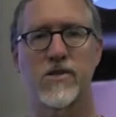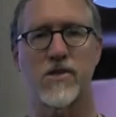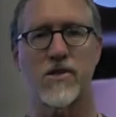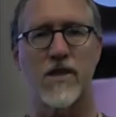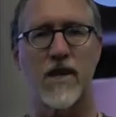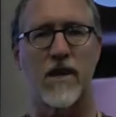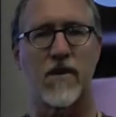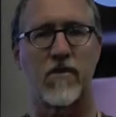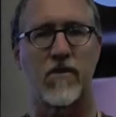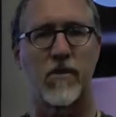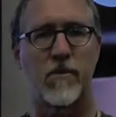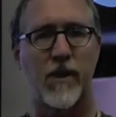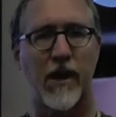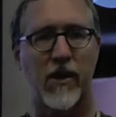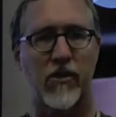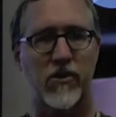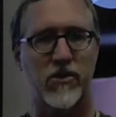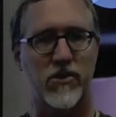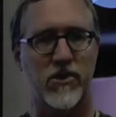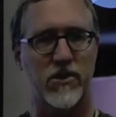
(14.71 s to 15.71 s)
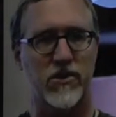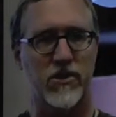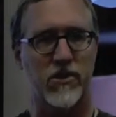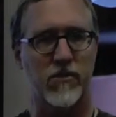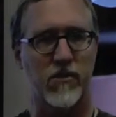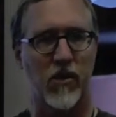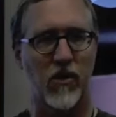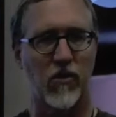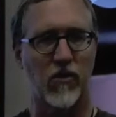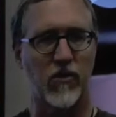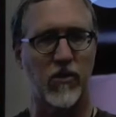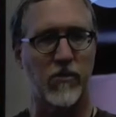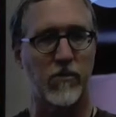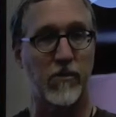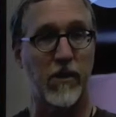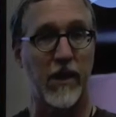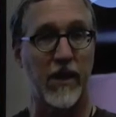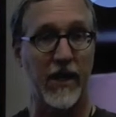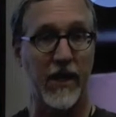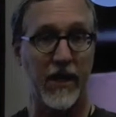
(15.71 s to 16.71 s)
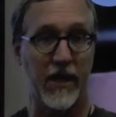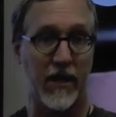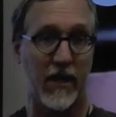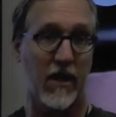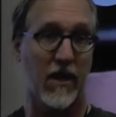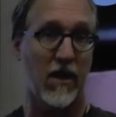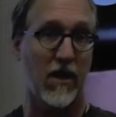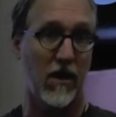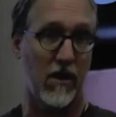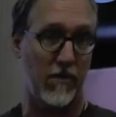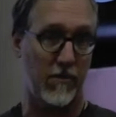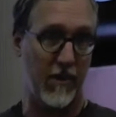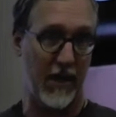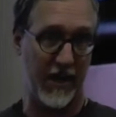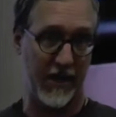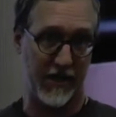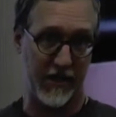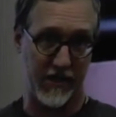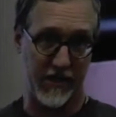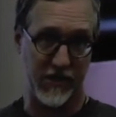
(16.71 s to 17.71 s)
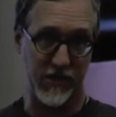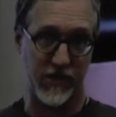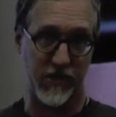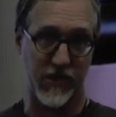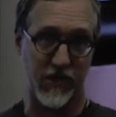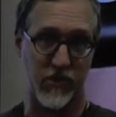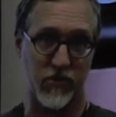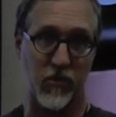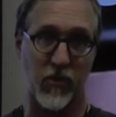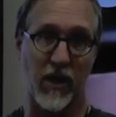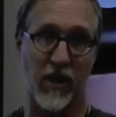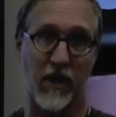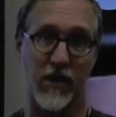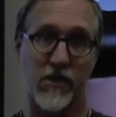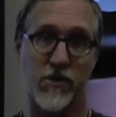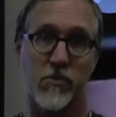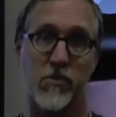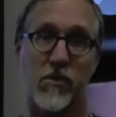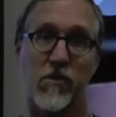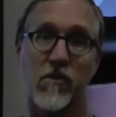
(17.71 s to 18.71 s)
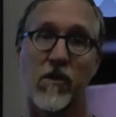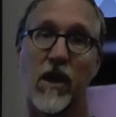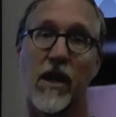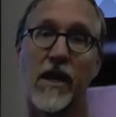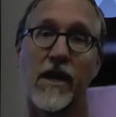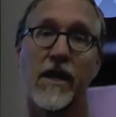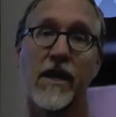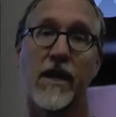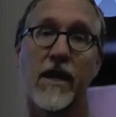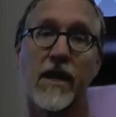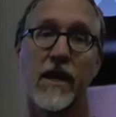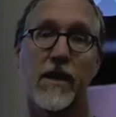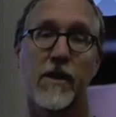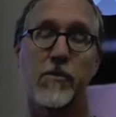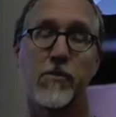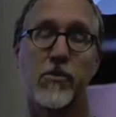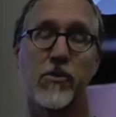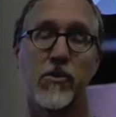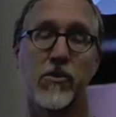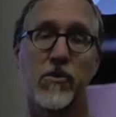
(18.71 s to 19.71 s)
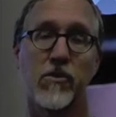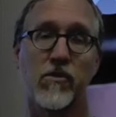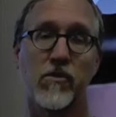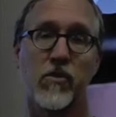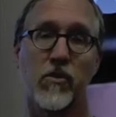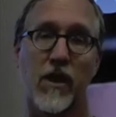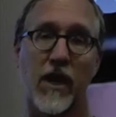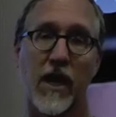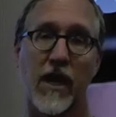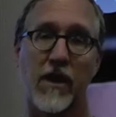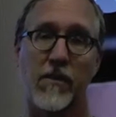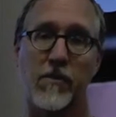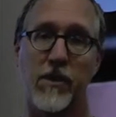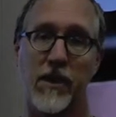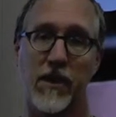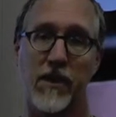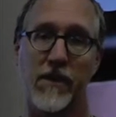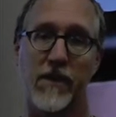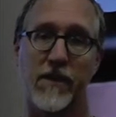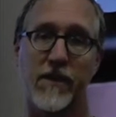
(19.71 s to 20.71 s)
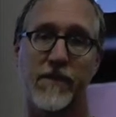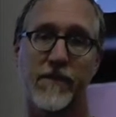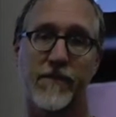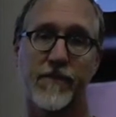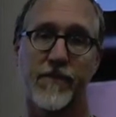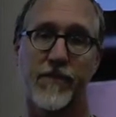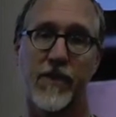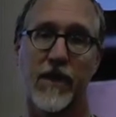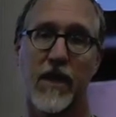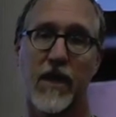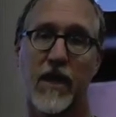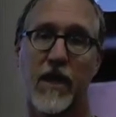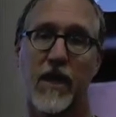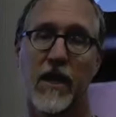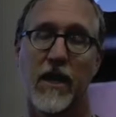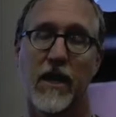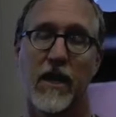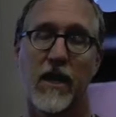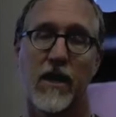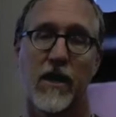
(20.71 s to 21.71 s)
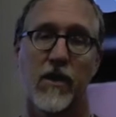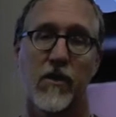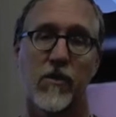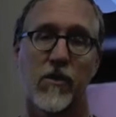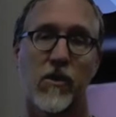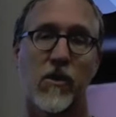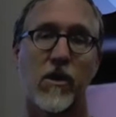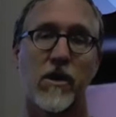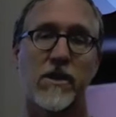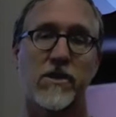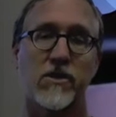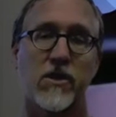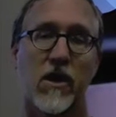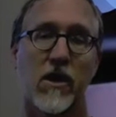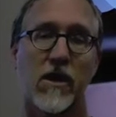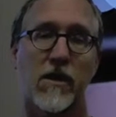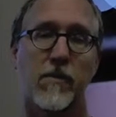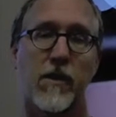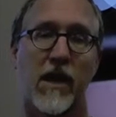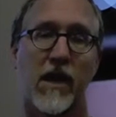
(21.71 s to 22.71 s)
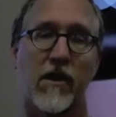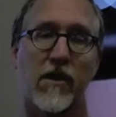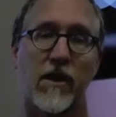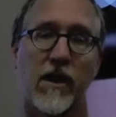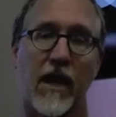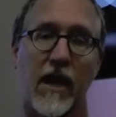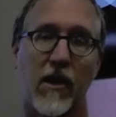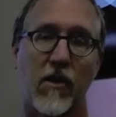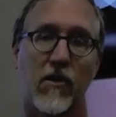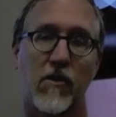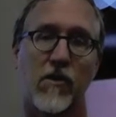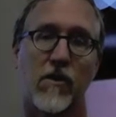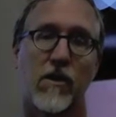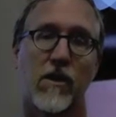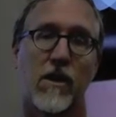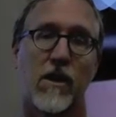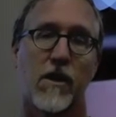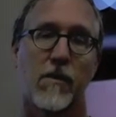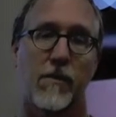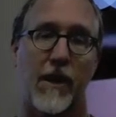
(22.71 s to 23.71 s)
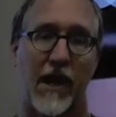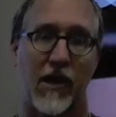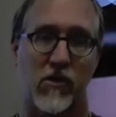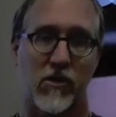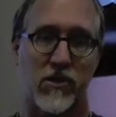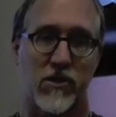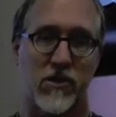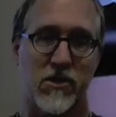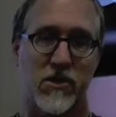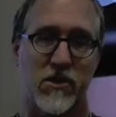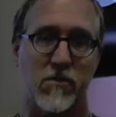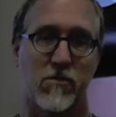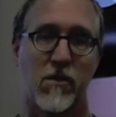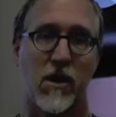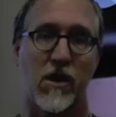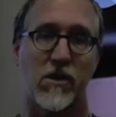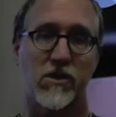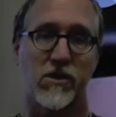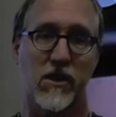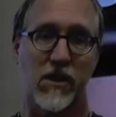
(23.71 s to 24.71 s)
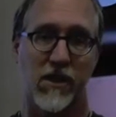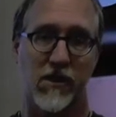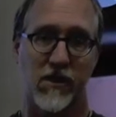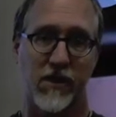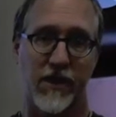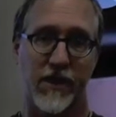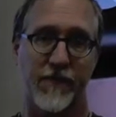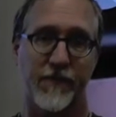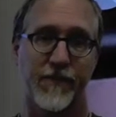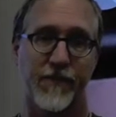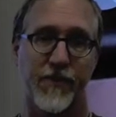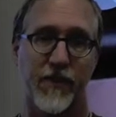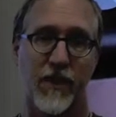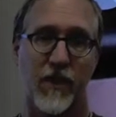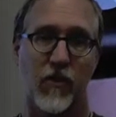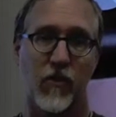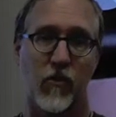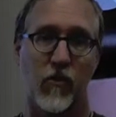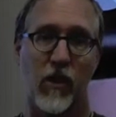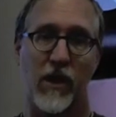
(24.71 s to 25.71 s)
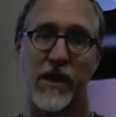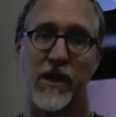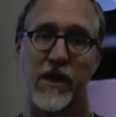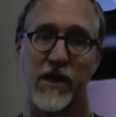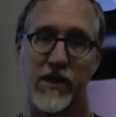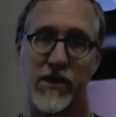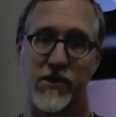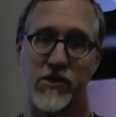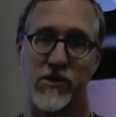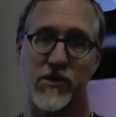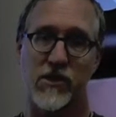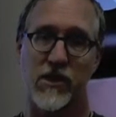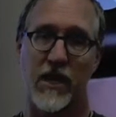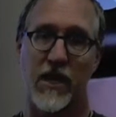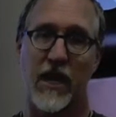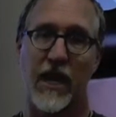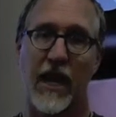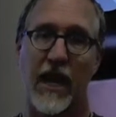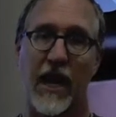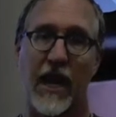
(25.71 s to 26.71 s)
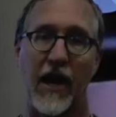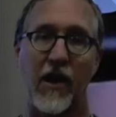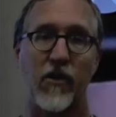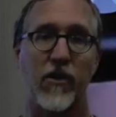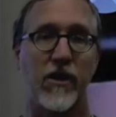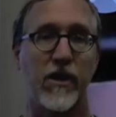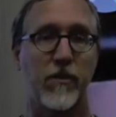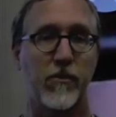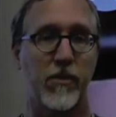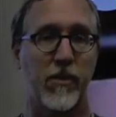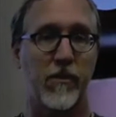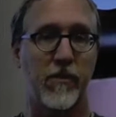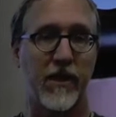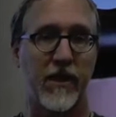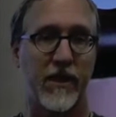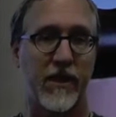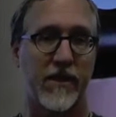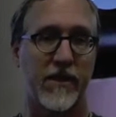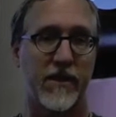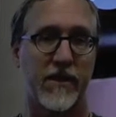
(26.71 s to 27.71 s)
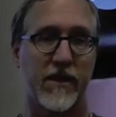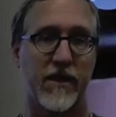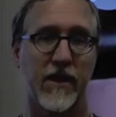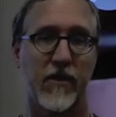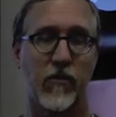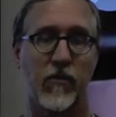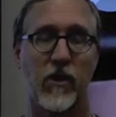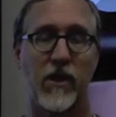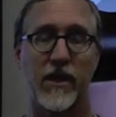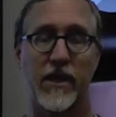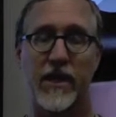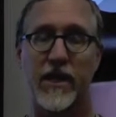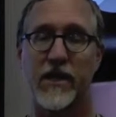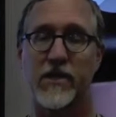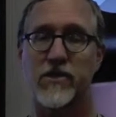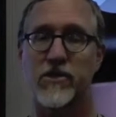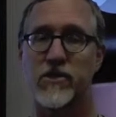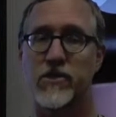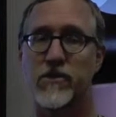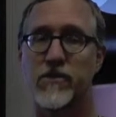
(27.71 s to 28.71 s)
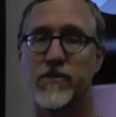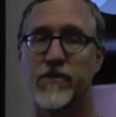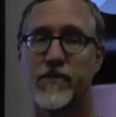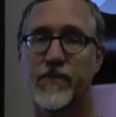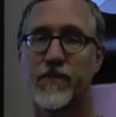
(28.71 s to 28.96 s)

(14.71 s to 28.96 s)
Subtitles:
save the power system owner money on maintenance as well as provide improved reliability. We're going to talk about how power system modularity, what it is, how to implement it, and what it gets you.